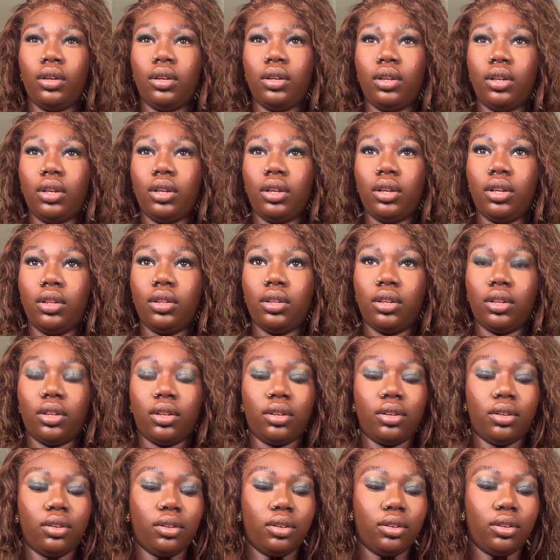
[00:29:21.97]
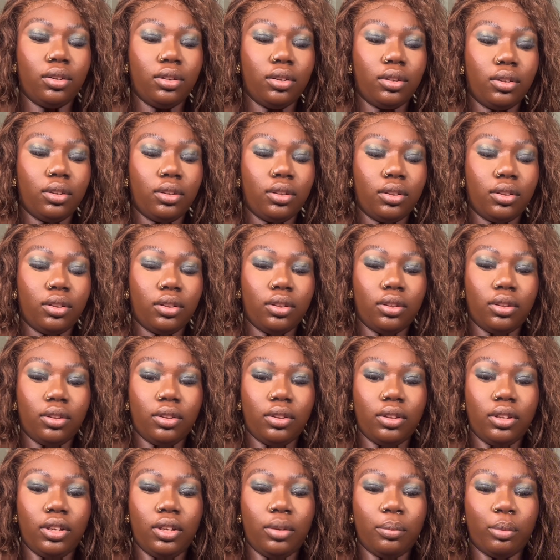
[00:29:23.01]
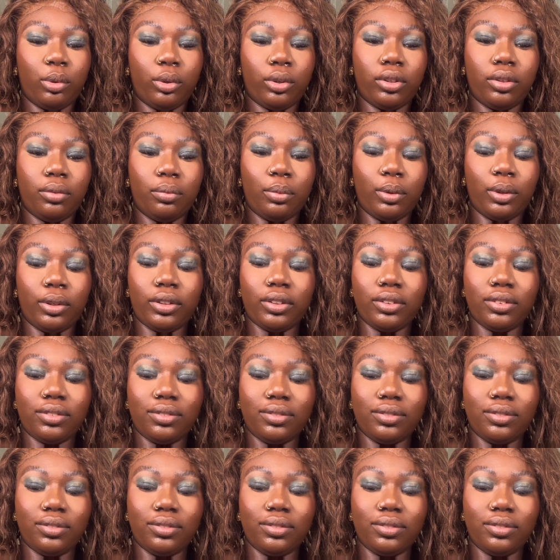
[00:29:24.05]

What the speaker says: And then the important part.